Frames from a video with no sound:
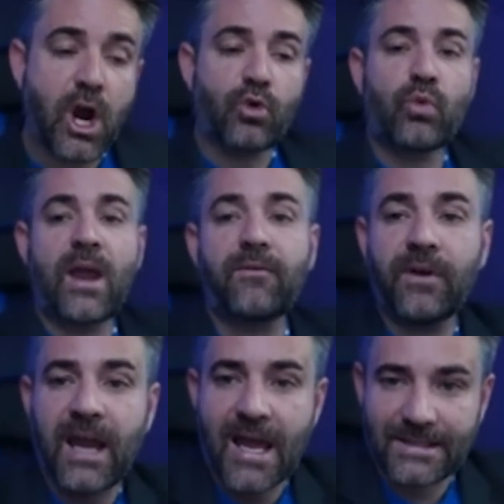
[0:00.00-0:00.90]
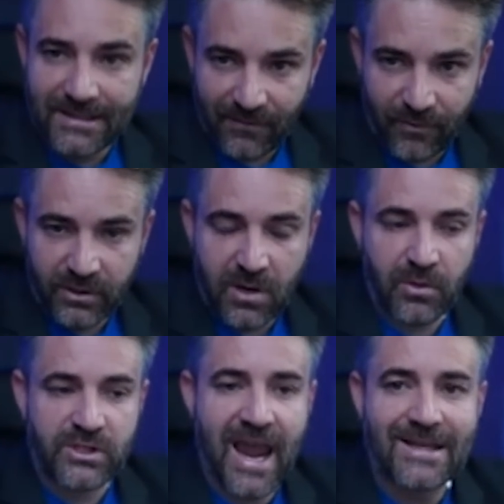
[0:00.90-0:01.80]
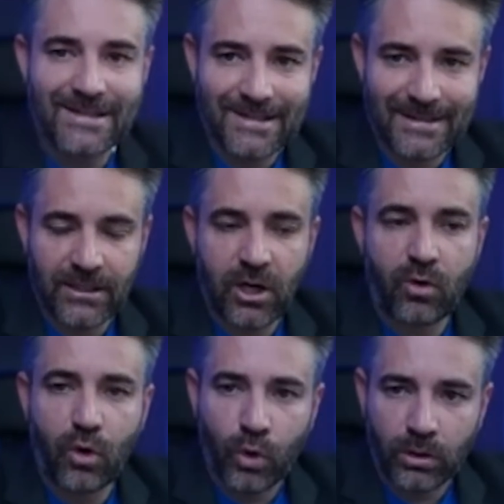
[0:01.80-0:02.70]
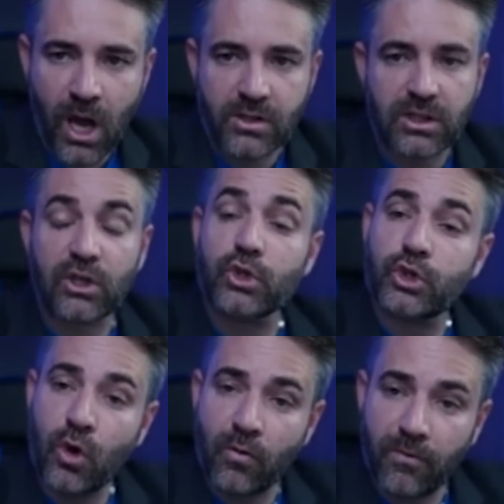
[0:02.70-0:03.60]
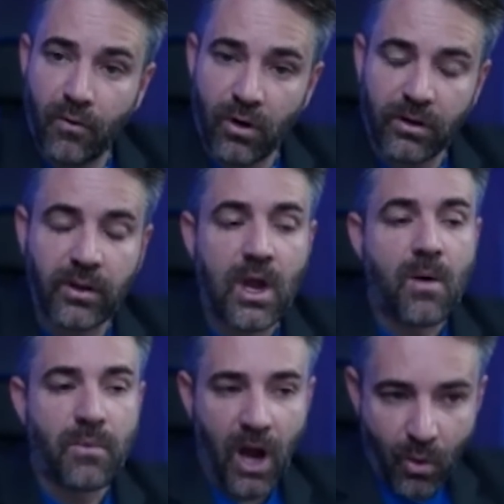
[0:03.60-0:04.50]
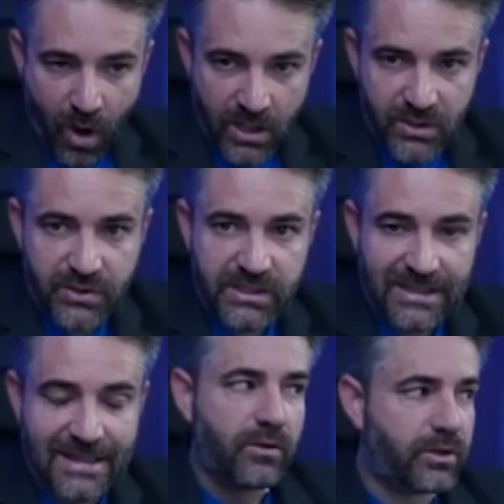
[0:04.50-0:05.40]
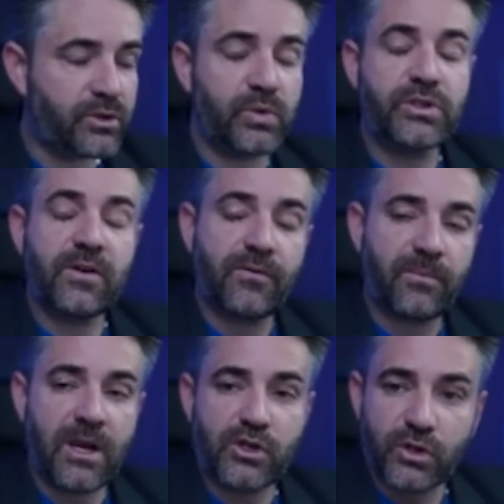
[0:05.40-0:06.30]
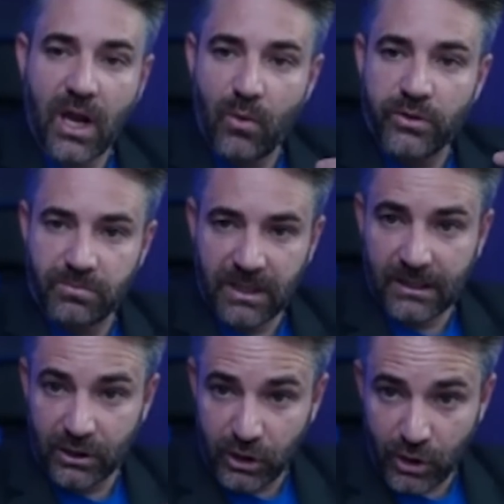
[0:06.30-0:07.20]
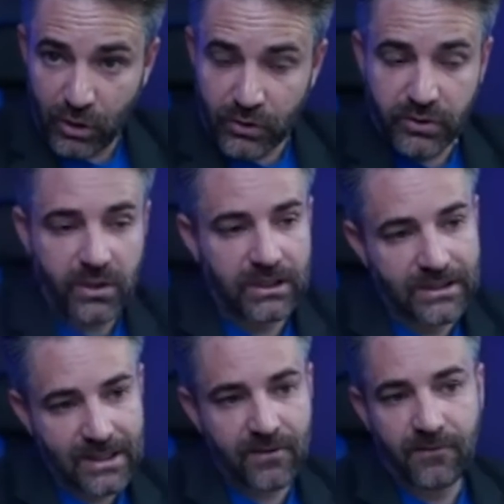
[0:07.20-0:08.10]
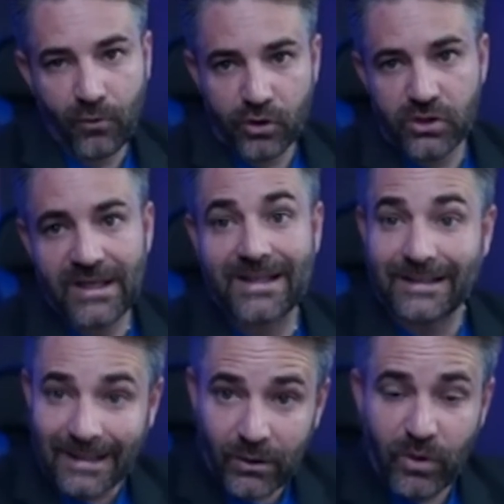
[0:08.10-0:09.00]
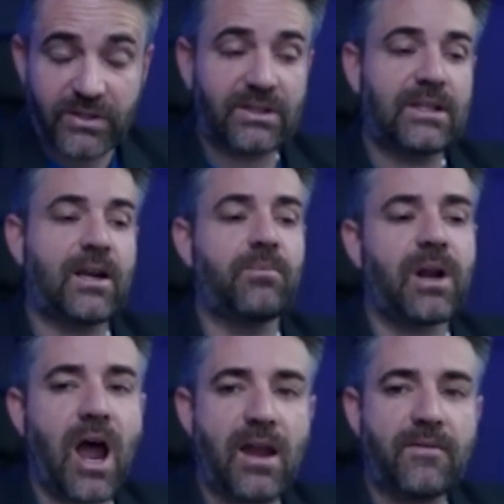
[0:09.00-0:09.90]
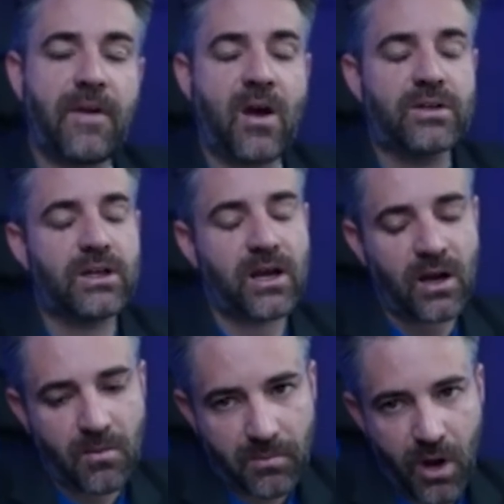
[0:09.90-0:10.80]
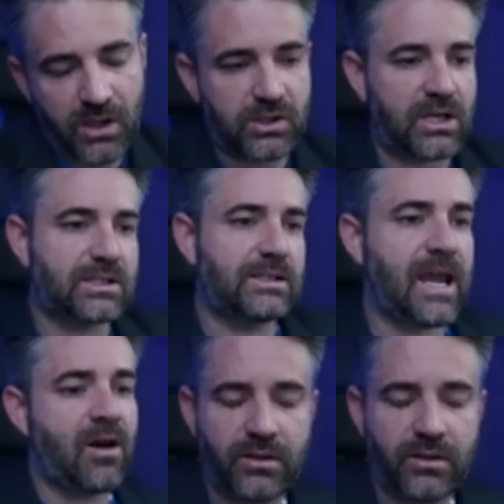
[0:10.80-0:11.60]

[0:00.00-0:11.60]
Redfin has different numbers, as does Zillow, CoreLogic, and so forth. But I wanted to stick here. This was the information that was being used. Again, unfortunately, the link wasn't there, but I found it and I'm apologizing now.